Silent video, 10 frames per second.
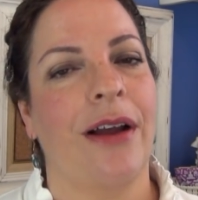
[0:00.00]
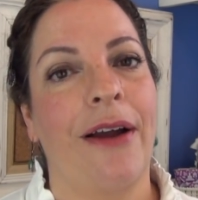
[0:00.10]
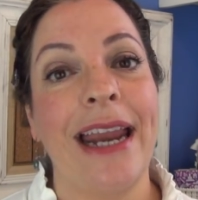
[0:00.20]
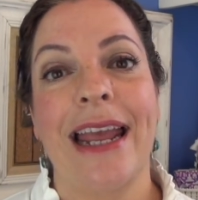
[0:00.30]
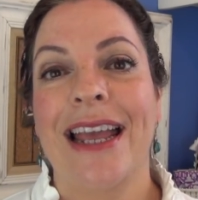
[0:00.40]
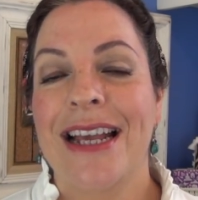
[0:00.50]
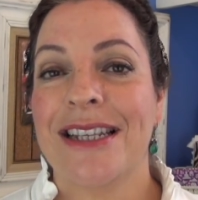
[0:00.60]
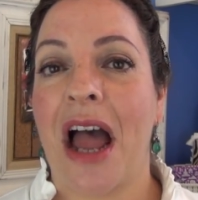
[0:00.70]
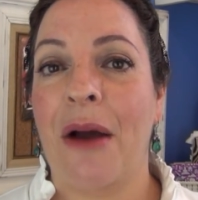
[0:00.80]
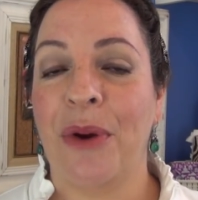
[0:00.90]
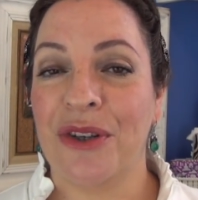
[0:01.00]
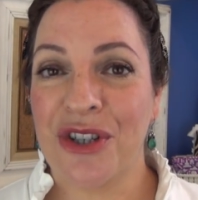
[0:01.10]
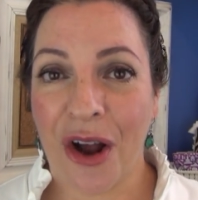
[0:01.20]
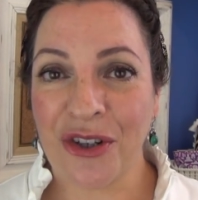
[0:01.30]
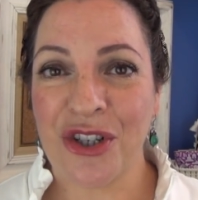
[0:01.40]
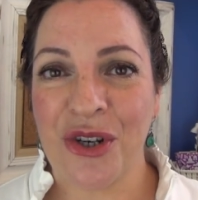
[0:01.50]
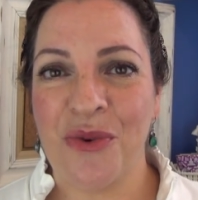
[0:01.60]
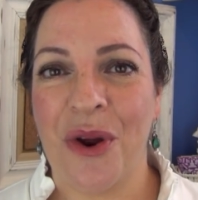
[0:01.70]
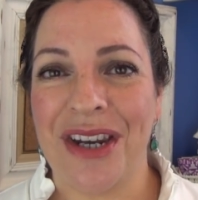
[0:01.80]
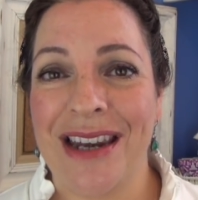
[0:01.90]
All right, so I will talk to
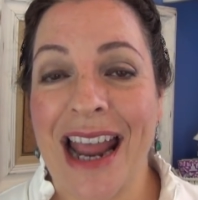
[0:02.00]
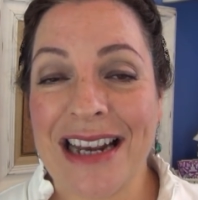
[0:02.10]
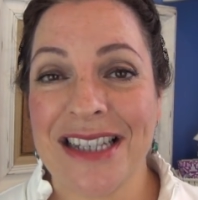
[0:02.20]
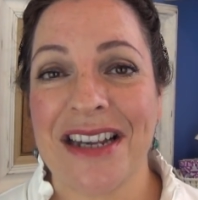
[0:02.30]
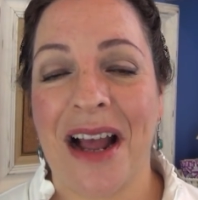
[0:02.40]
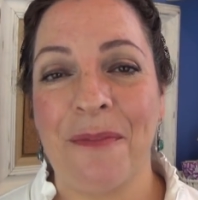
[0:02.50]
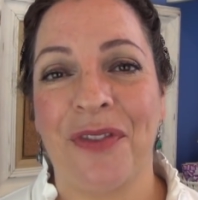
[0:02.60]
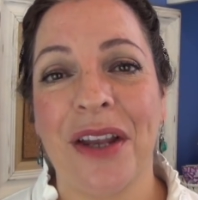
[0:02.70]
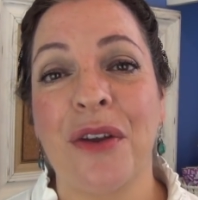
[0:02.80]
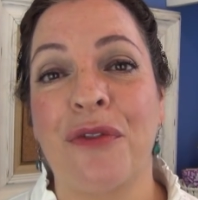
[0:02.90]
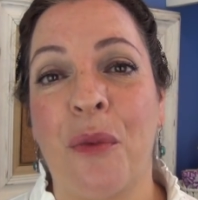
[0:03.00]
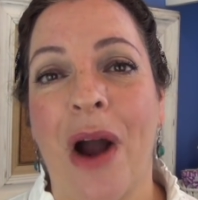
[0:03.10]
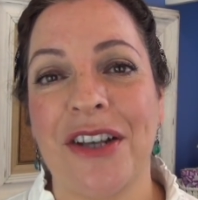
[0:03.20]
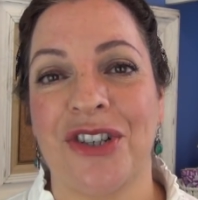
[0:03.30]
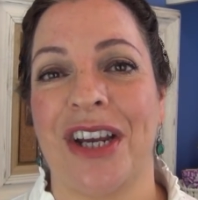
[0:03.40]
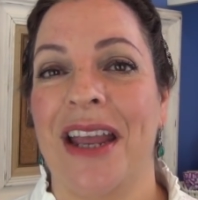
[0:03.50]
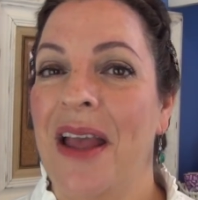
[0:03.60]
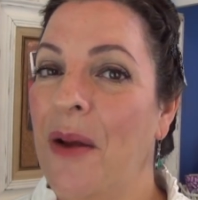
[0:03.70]
you next time. Thank you for watching.